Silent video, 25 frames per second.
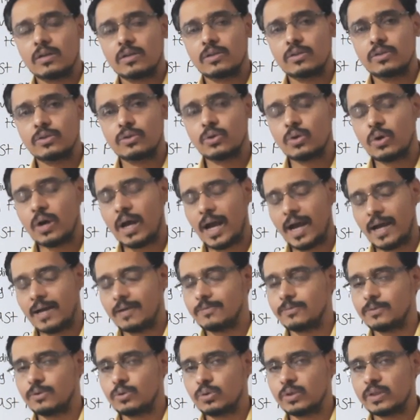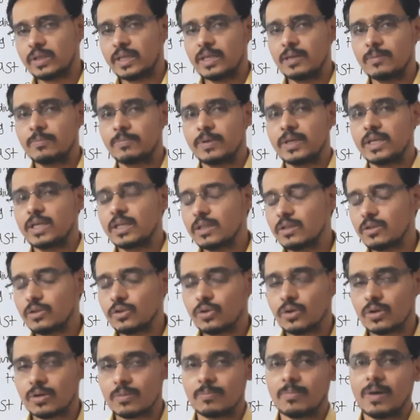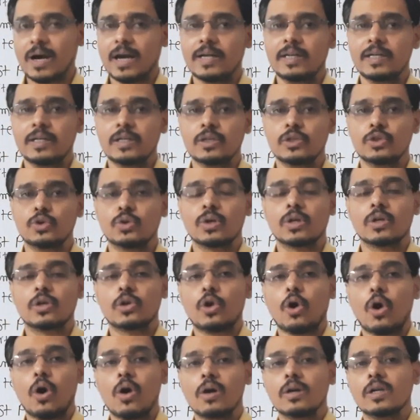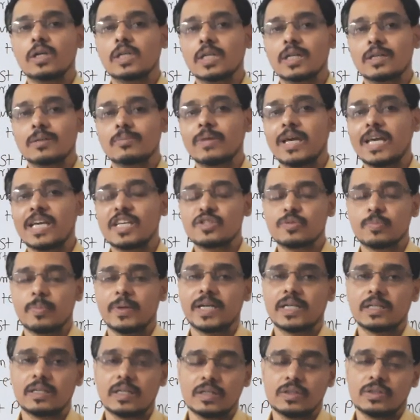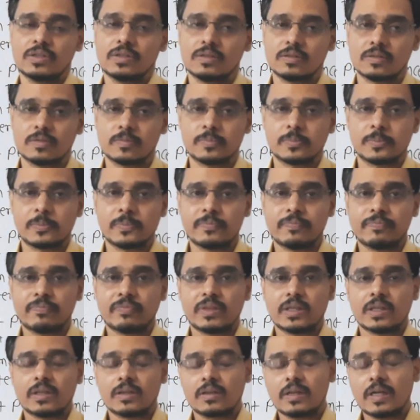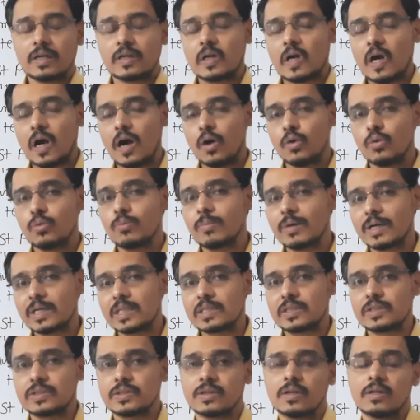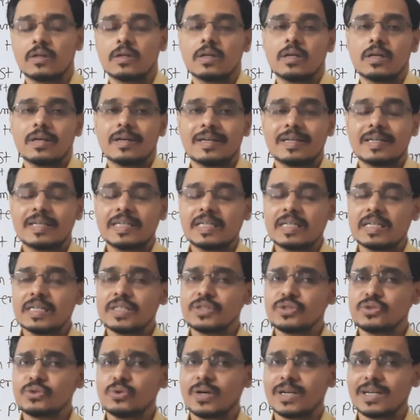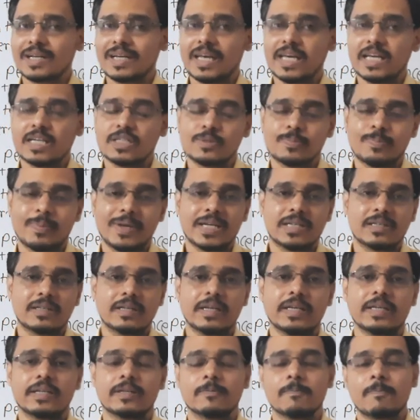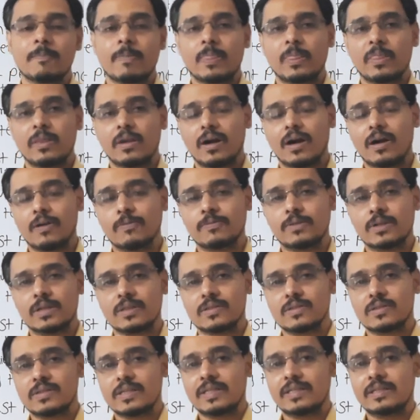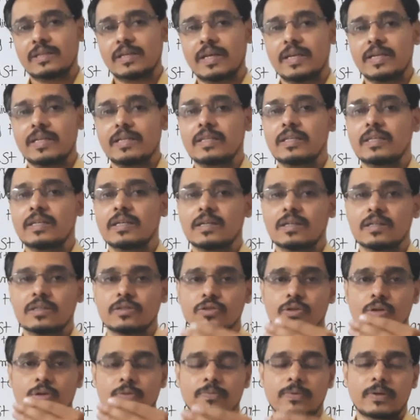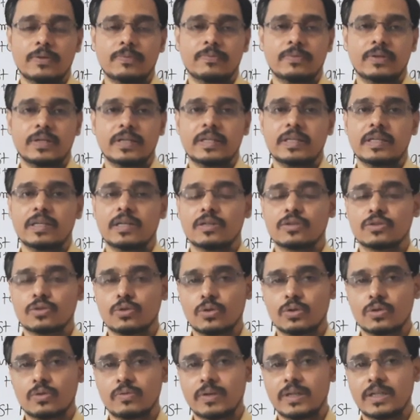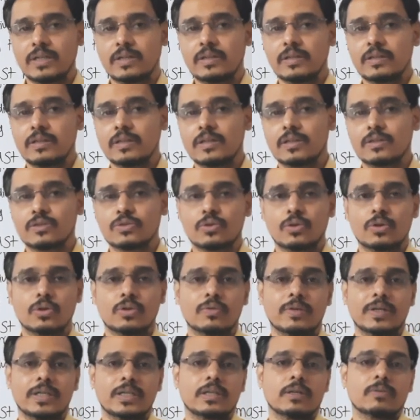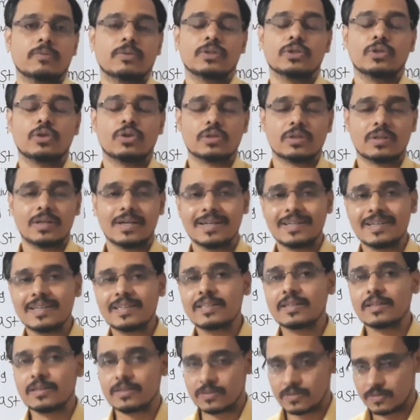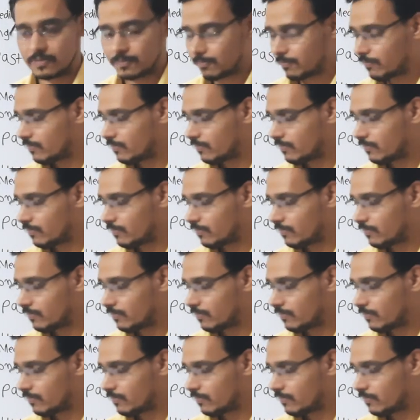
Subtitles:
you have to keep in your mind your long-term expectations, that how much returns you are expecting after say 10 years or 15 years or 20 years or 25 or 30 years,